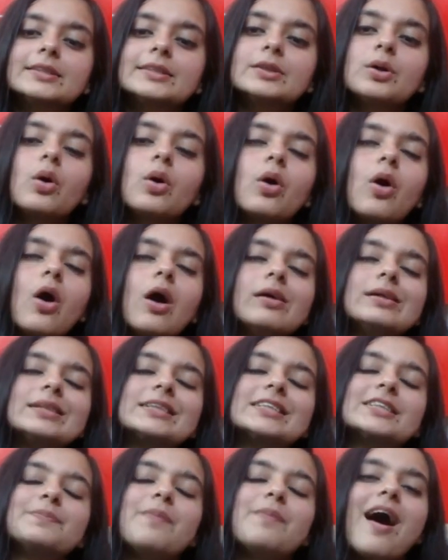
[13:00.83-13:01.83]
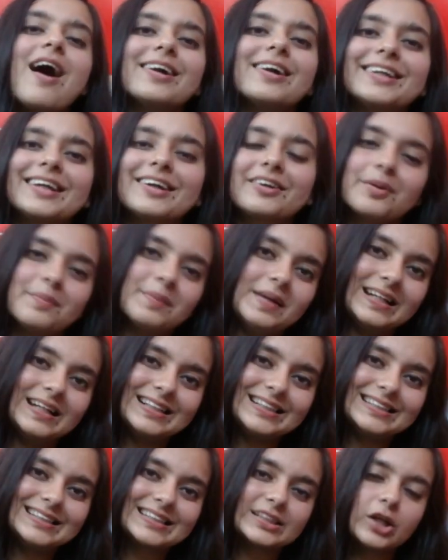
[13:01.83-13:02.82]
so-called smart
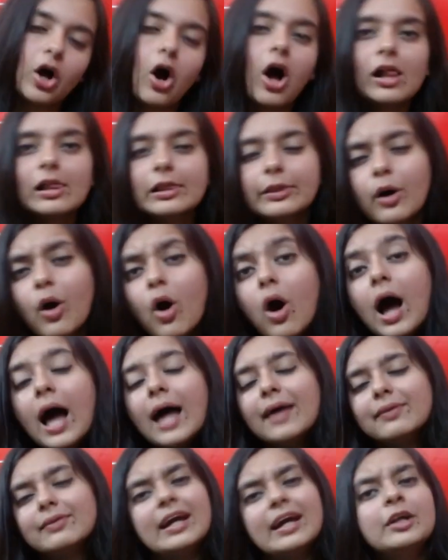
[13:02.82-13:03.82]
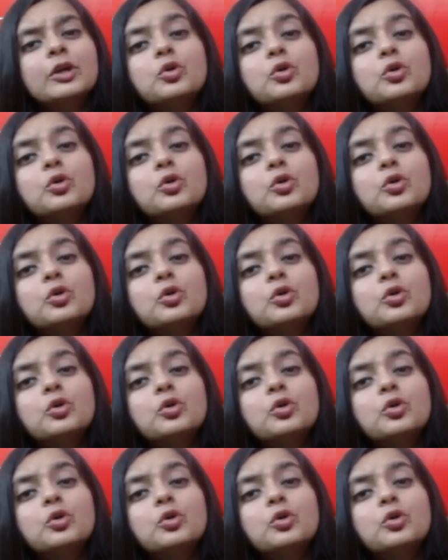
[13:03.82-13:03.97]
criminals. Although the